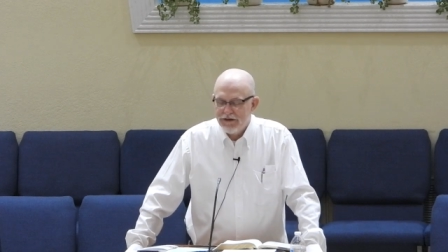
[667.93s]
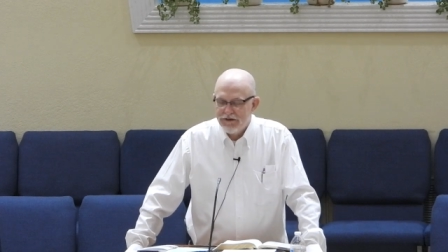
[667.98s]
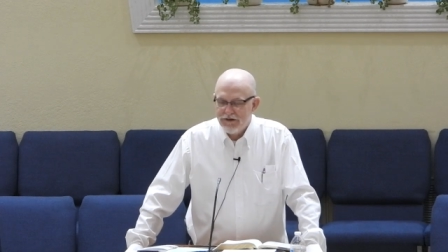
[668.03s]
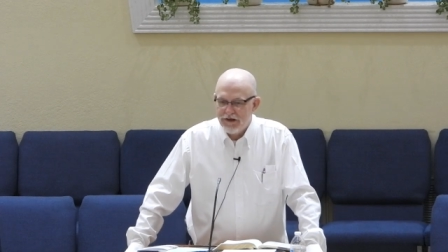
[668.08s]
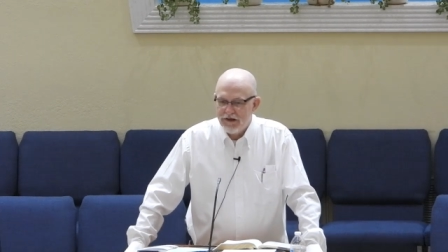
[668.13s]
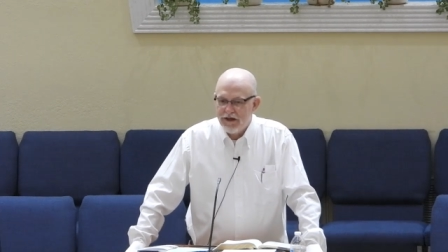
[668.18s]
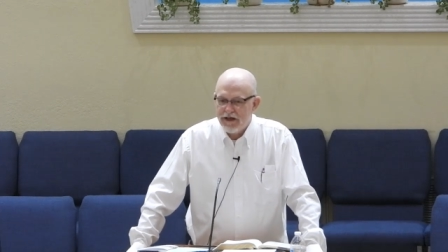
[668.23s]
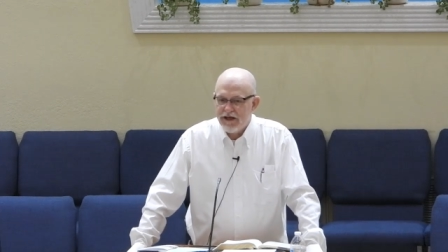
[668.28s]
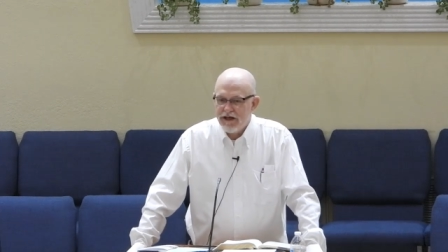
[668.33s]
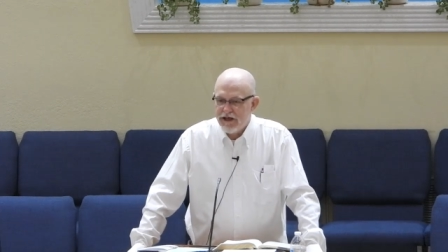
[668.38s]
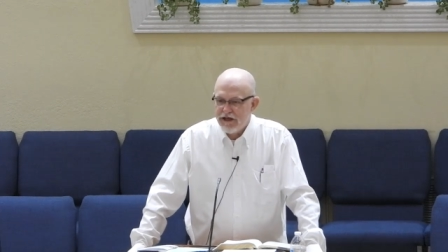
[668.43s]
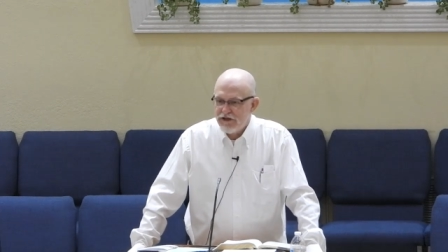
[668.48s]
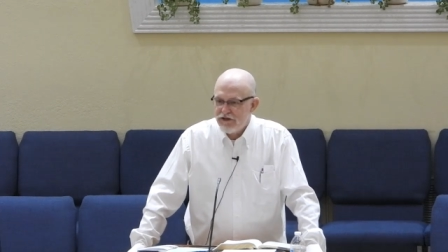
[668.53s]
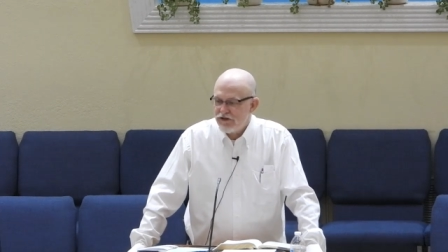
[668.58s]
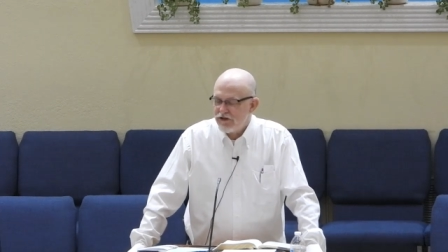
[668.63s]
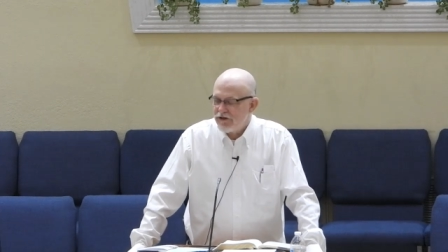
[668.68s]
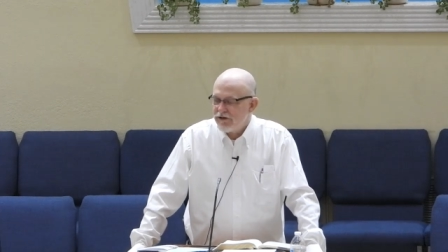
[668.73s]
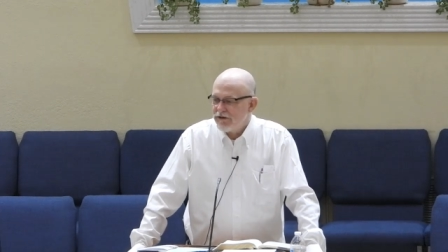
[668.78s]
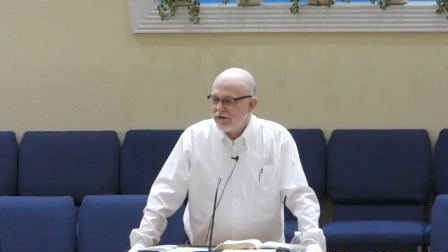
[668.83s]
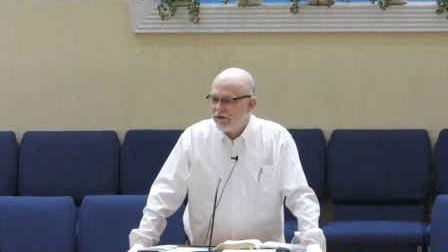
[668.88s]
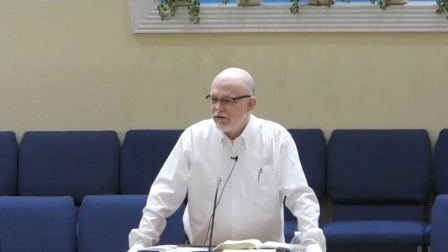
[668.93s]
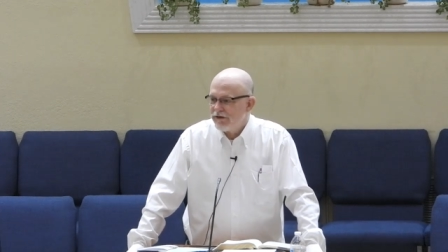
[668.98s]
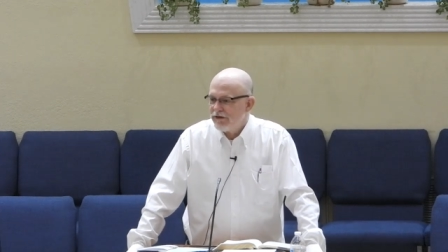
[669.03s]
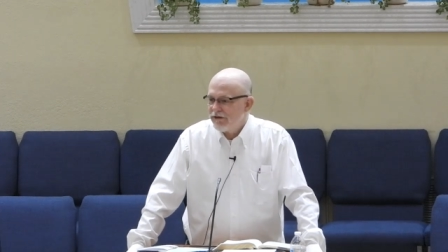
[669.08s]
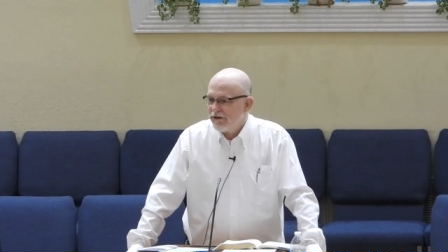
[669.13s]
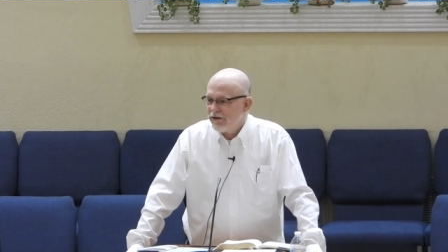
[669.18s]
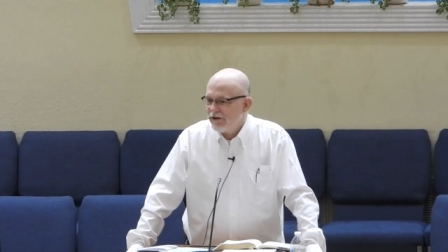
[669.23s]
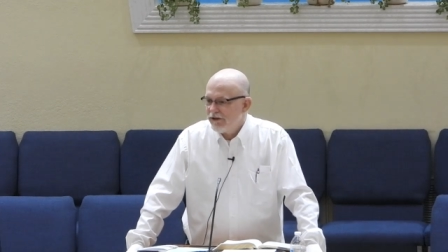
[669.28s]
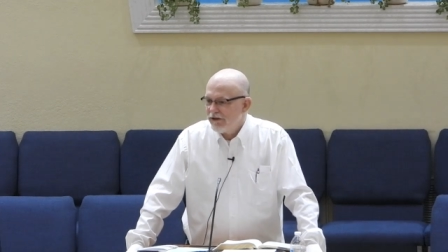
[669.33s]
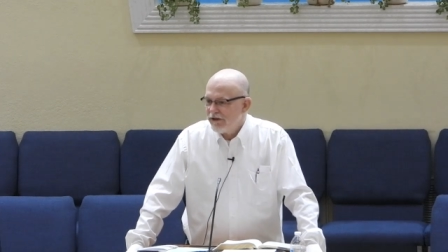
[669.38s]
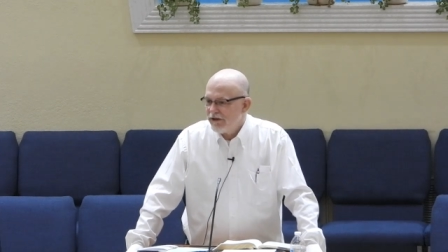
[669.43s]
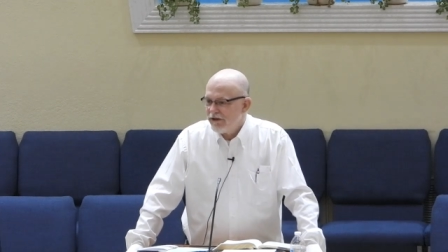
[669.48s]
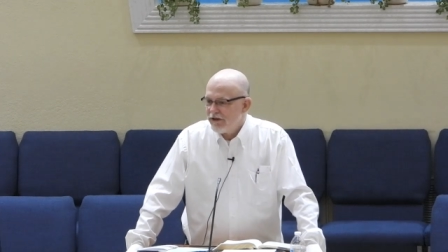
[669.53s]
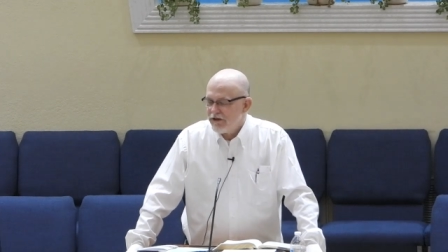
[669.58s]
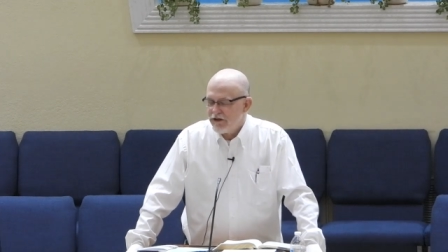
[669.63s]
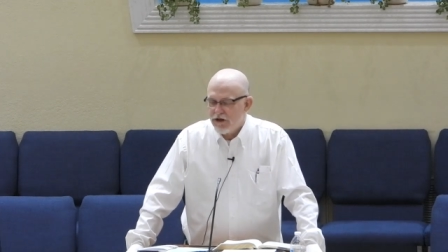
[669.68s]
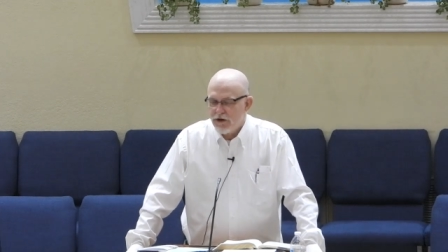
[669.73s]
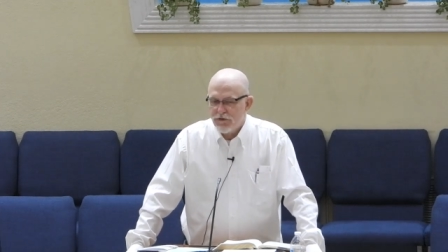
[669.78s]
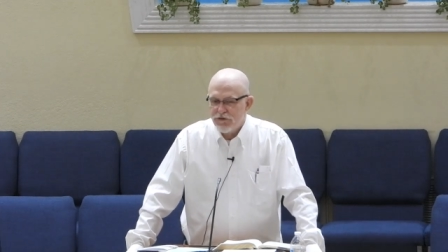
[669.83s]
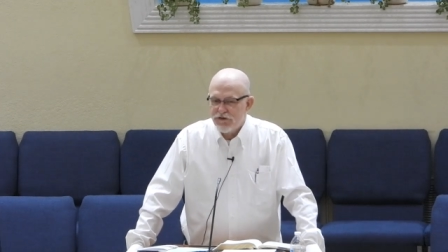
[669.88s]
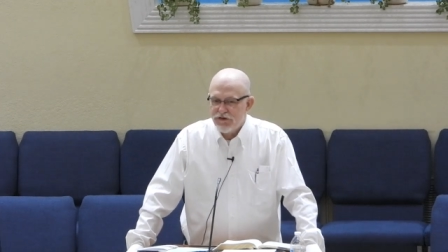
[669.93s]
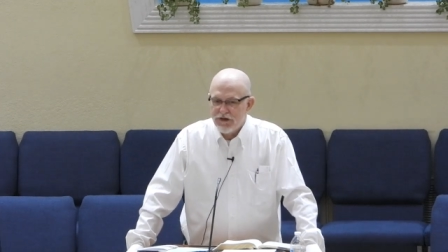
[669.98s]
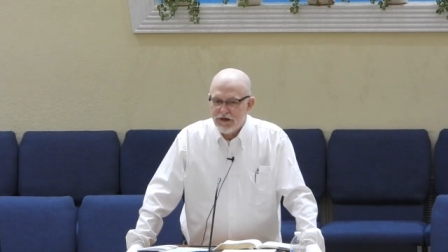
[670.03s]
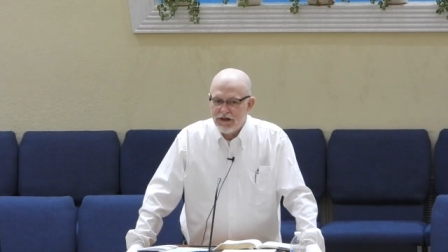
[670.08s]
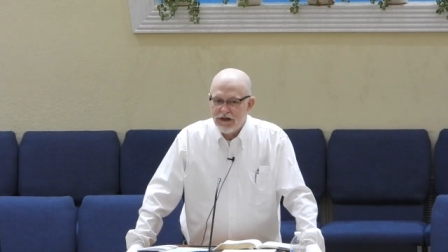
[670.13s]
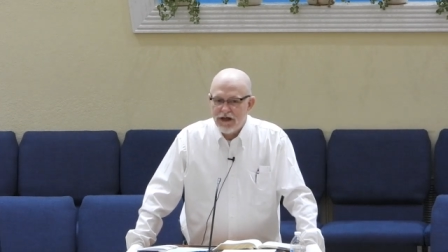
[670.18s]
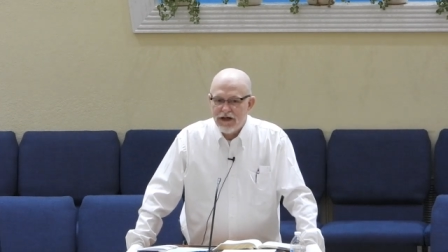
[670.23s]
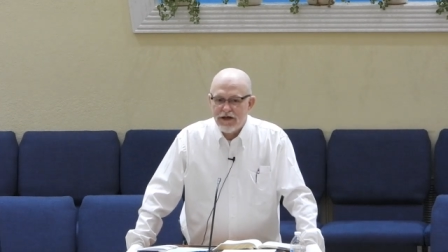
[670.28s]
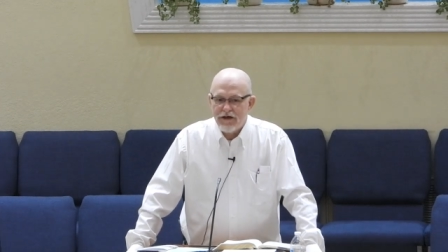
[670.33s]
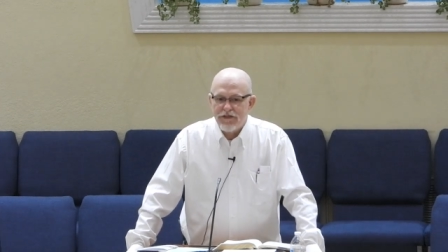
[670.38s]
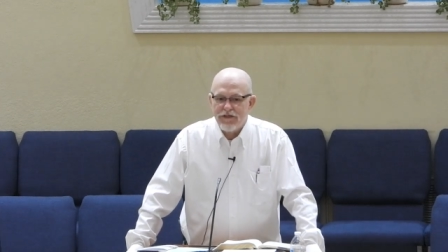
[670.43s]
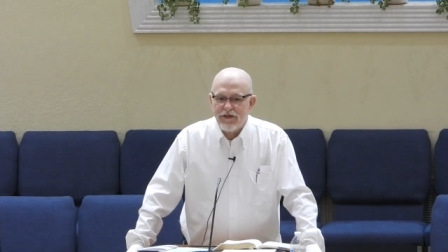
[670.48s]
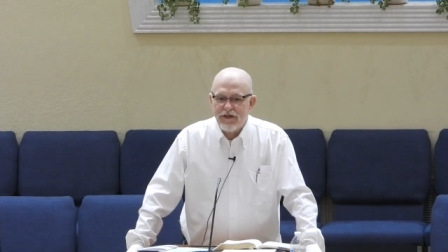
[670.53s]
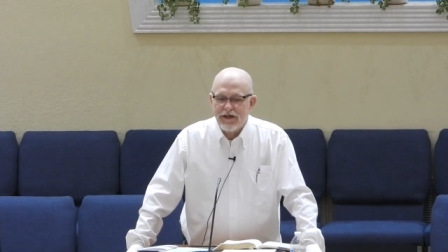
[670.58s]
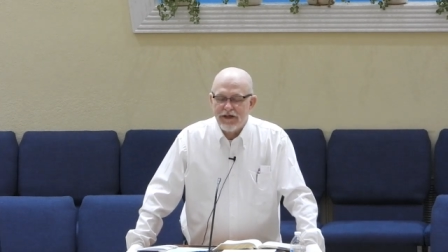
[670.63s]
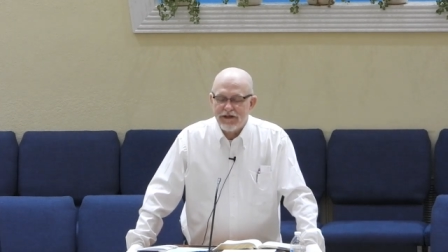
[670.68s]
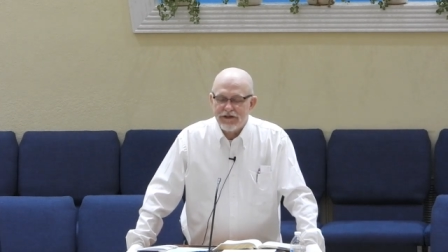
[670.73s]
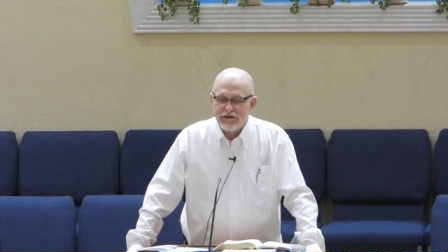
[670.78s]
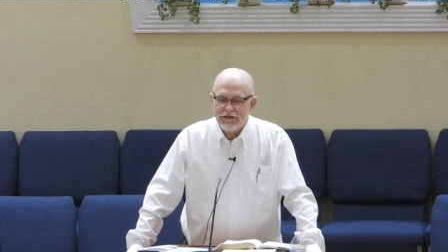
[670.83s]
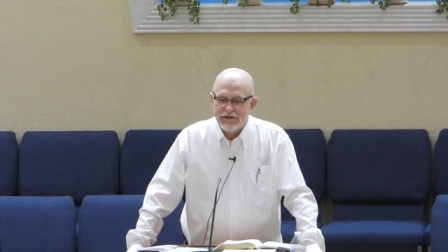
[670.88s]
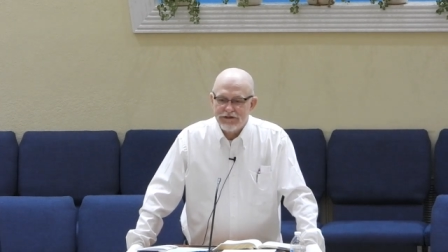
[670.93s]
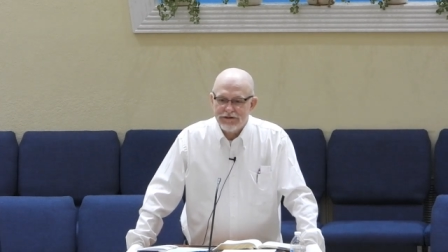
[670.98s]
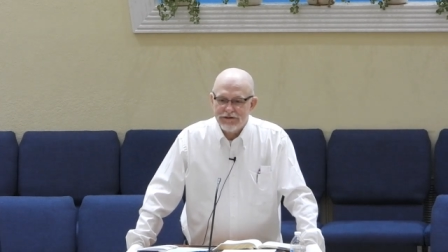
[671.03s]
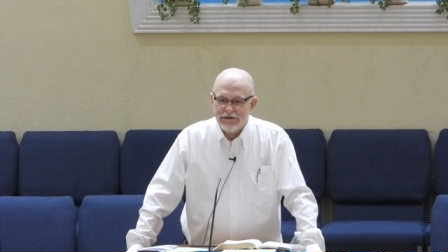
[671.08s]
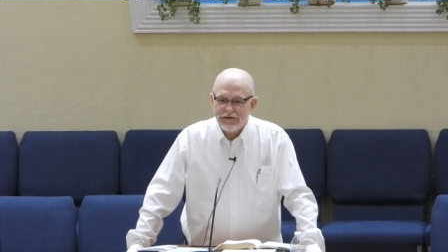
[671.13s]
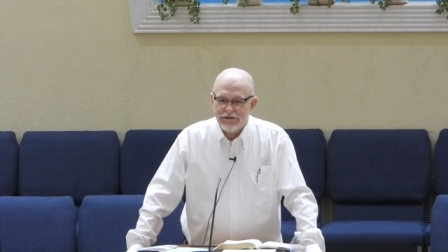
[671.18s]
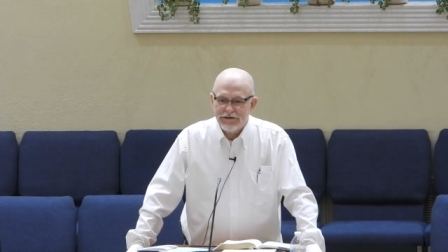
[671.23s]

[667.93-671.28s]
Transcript: till it hits you. You don't see a lot of things.